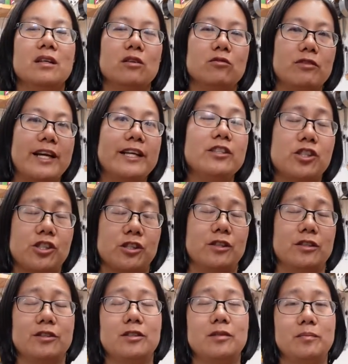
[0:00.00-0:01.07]
RAID
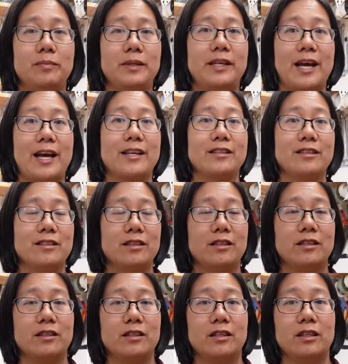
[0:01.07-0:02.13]
shirts began
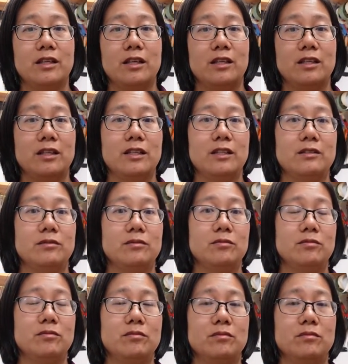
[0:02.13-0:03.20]
to
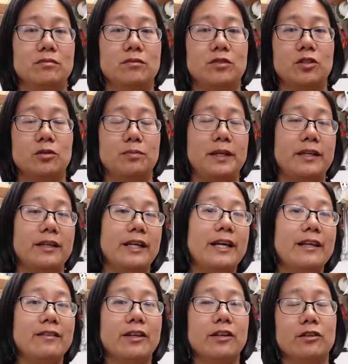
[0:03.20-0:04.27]
appear
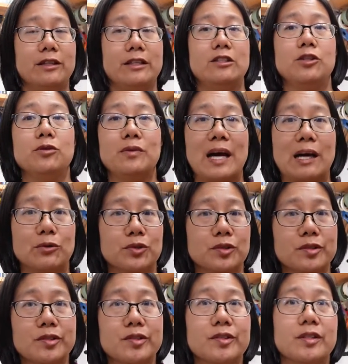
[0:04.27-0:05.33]
in the early
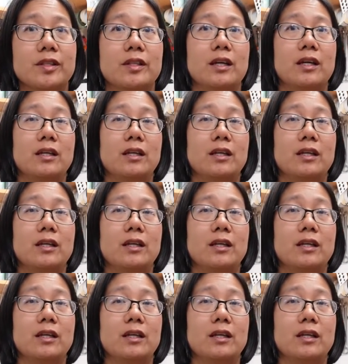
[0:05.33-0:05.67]
2000s,